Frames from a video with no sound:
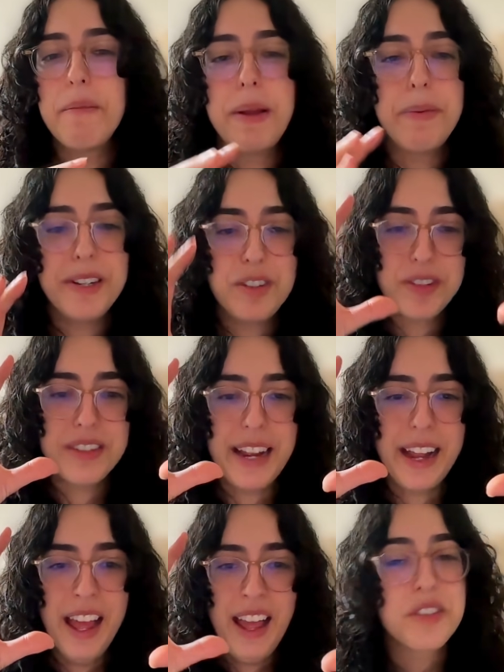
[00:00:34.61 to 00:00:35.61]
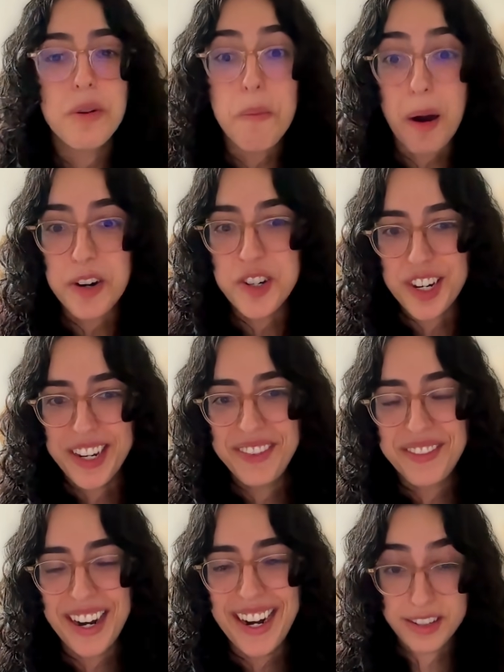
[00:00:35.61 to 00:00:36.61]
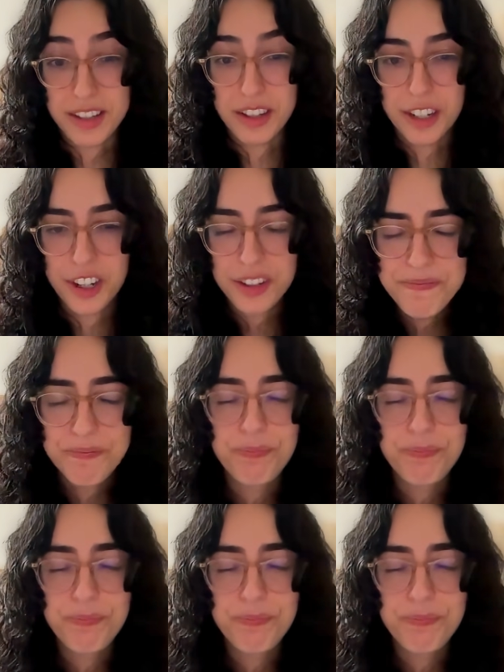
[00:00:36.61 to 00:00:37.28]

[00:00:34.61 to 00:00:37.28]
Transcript: maybe it's just like there's no margin and it doesn't look good.